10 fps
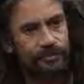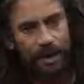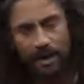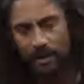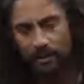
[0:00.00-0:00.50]

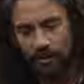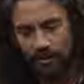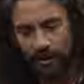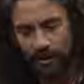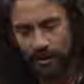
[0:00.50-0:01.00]
Yeah,
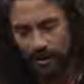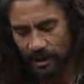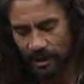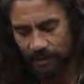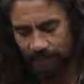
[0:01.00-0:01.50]
well, you
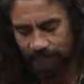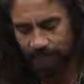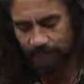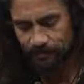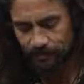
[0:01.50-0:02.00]
know,
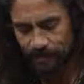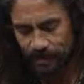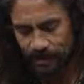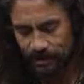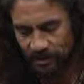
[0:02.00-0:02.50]

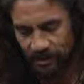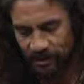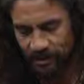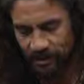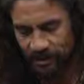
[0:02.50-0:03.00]

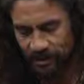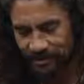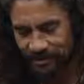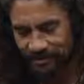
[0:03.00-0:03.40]
you just got to,